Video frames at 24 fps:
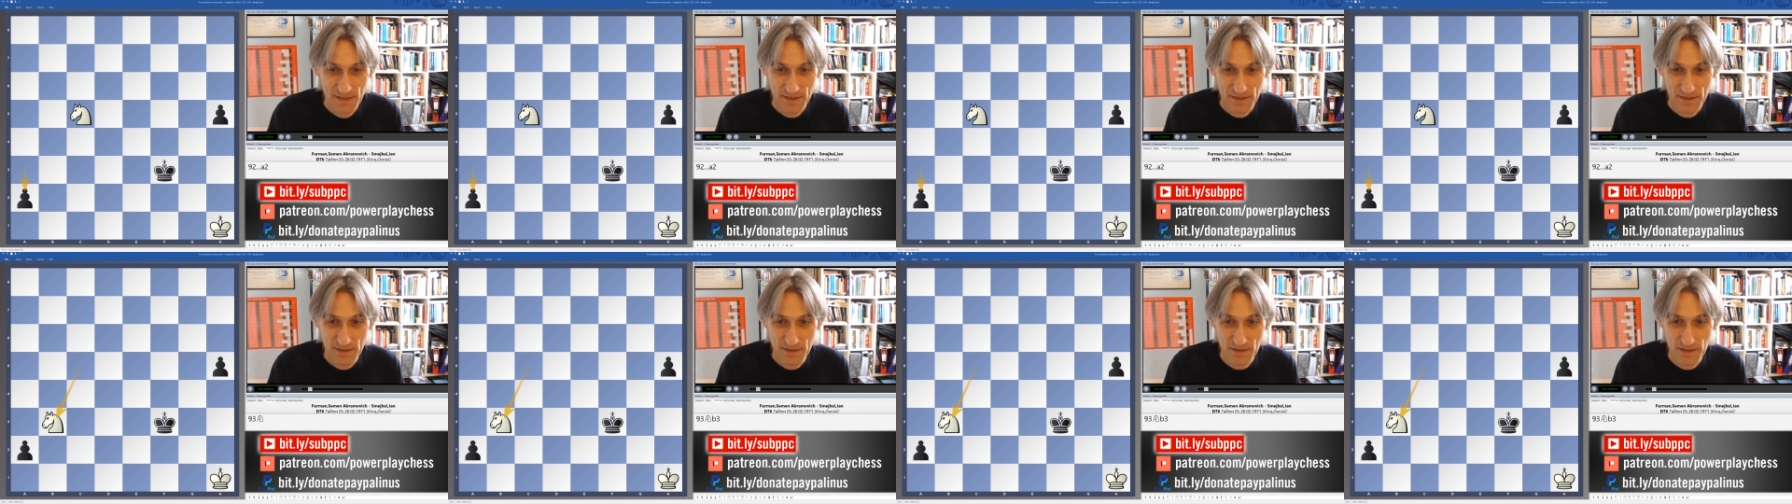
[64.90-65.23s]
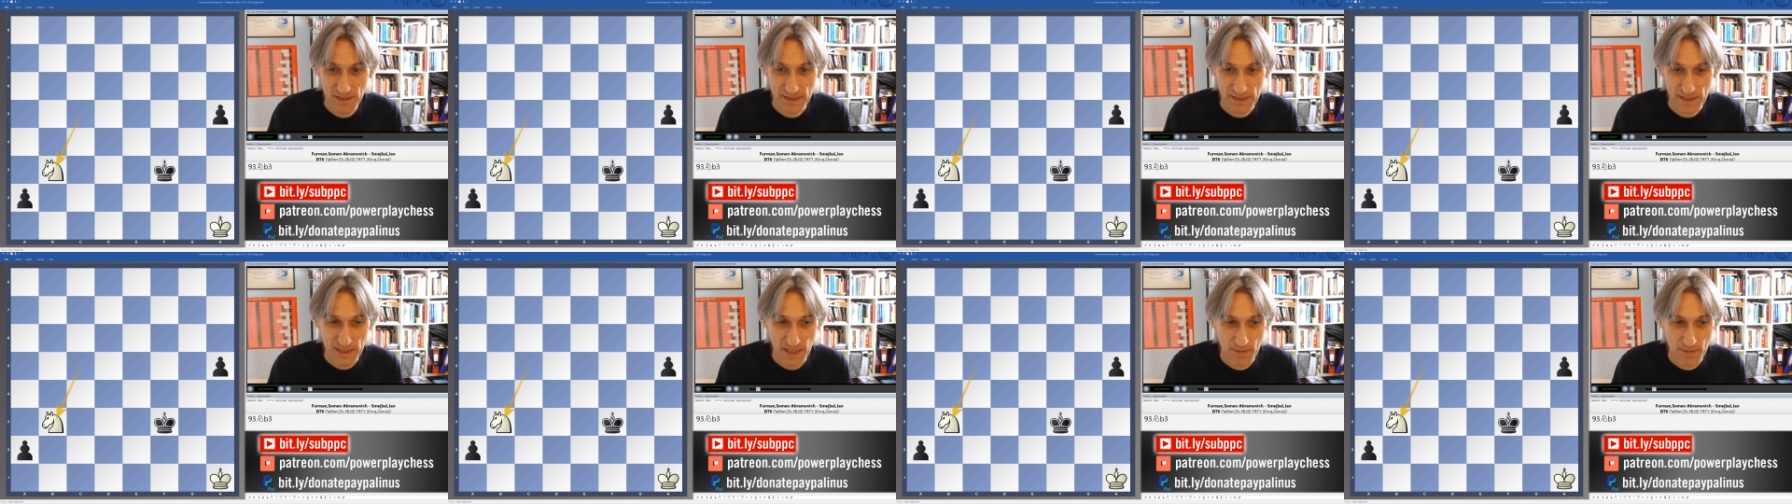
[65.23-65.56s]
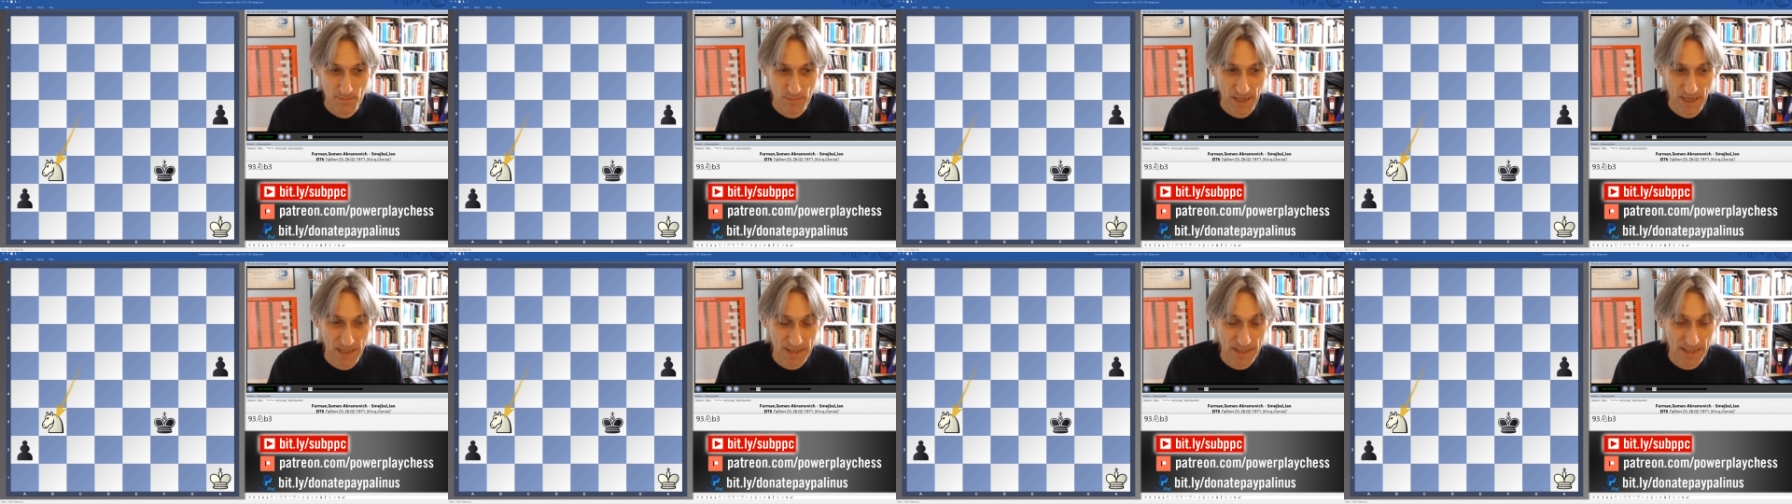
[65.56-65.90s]
The knight came
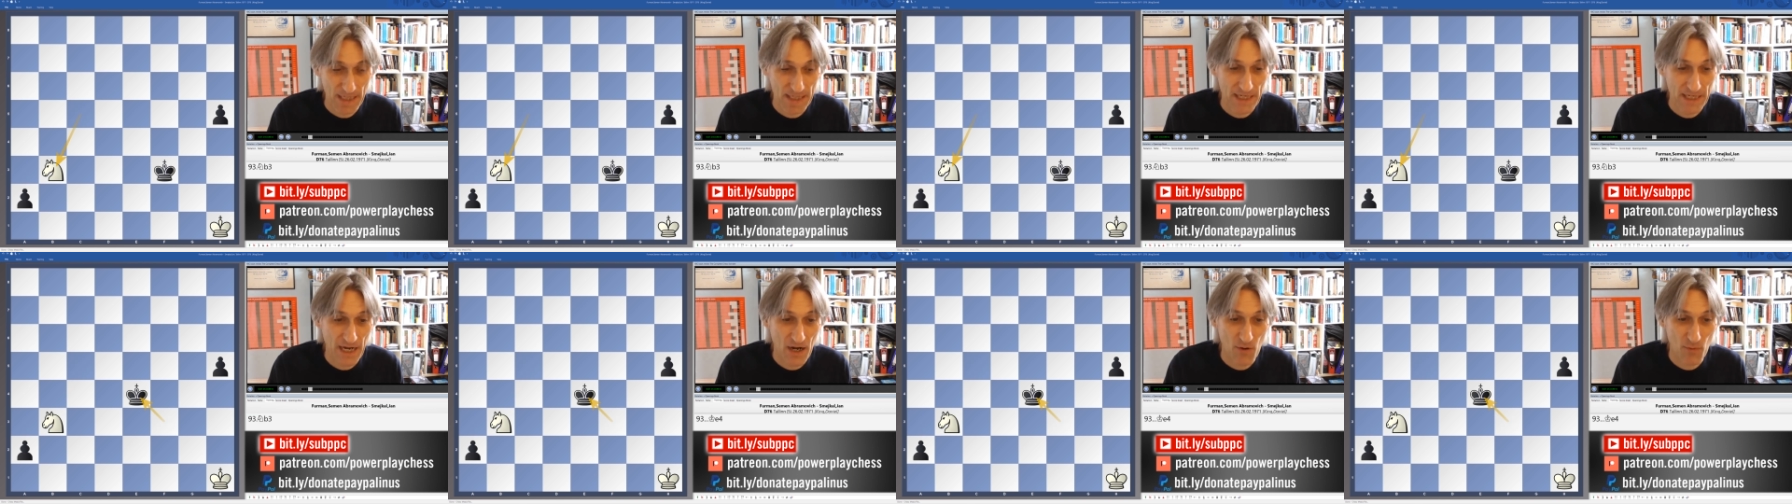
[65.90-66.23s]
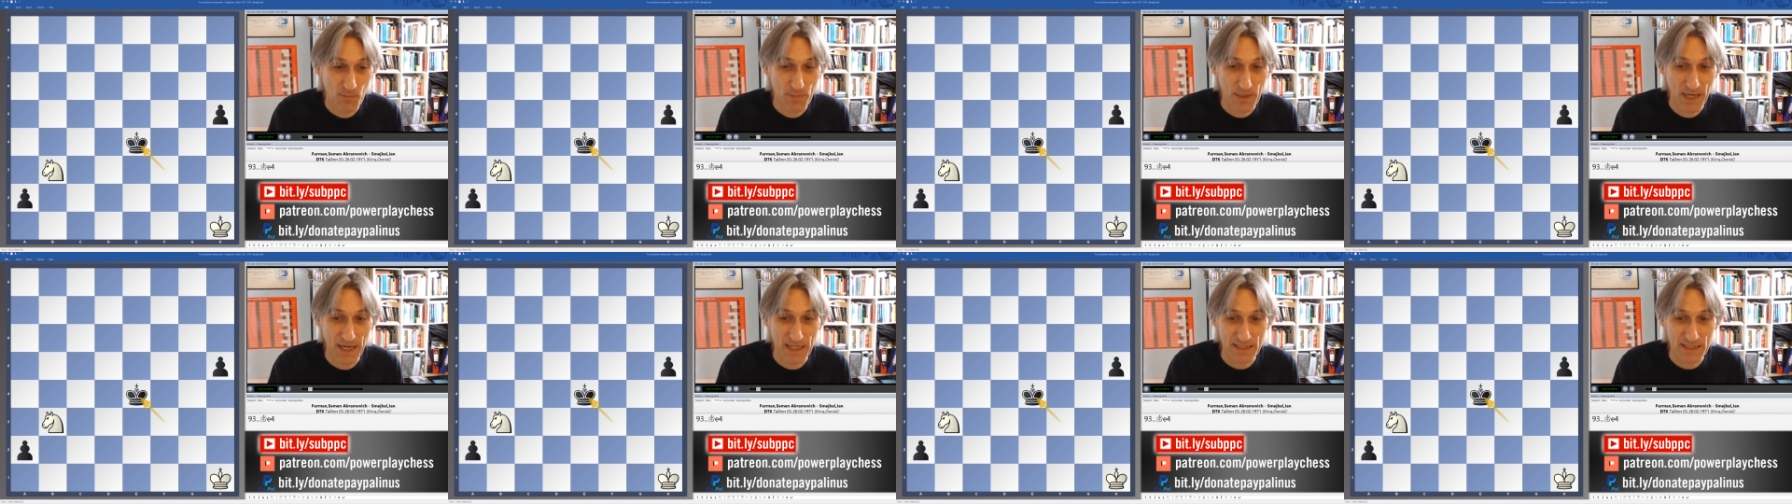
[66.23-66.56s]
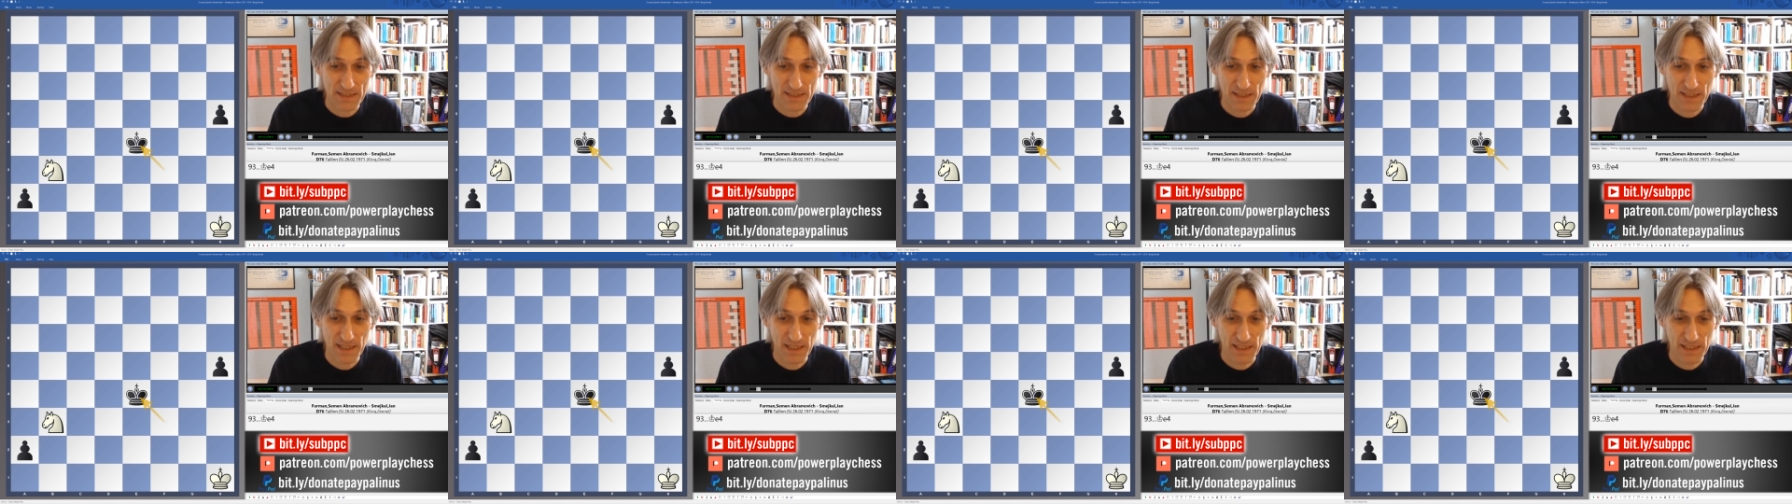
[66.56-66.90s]
back, and now
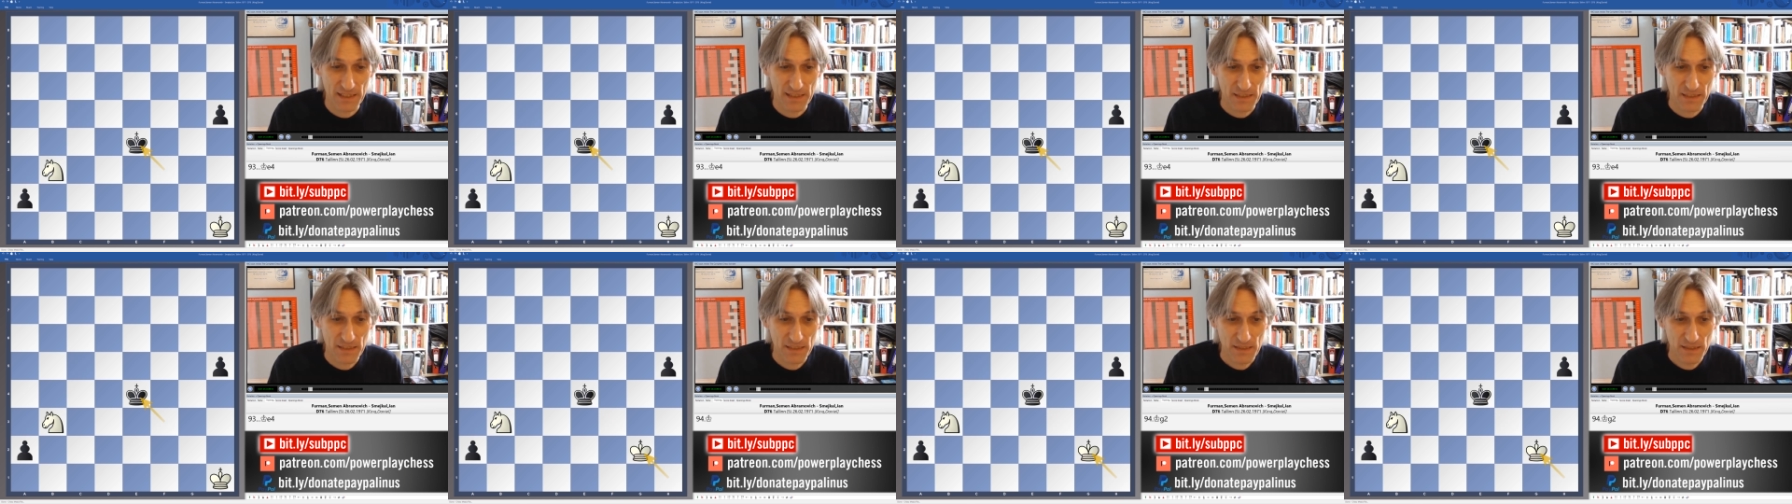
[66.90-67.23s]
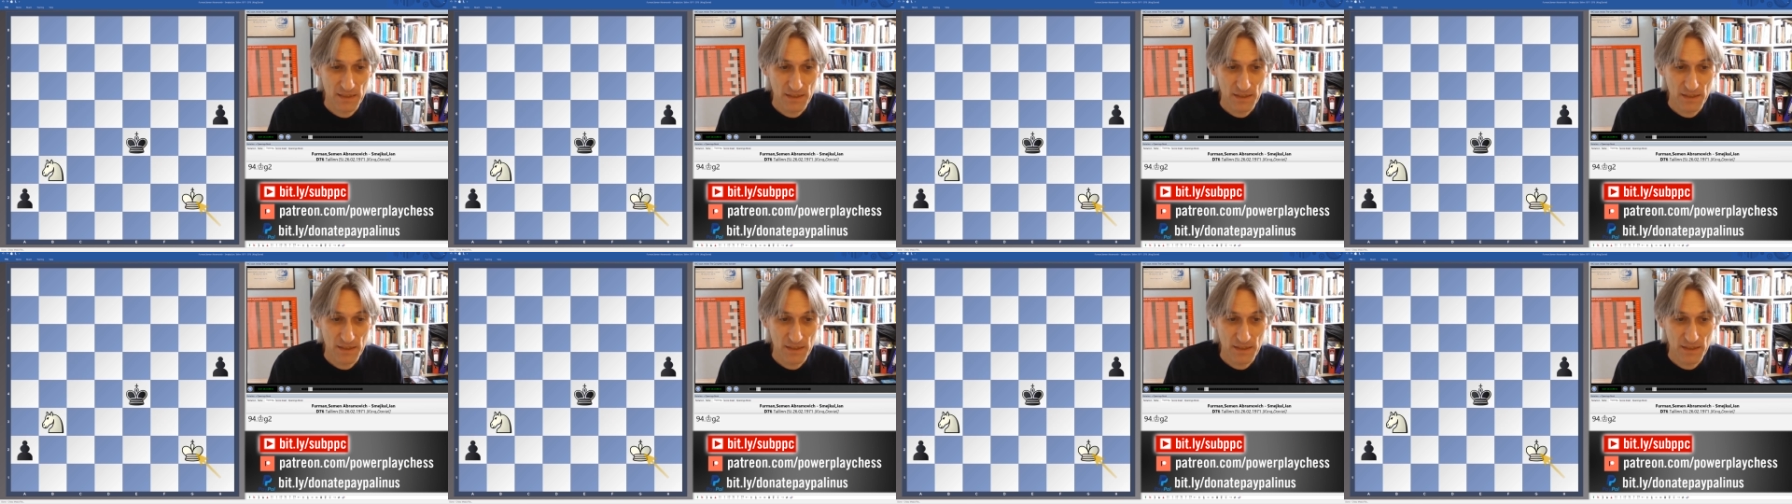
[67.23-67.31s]
black's king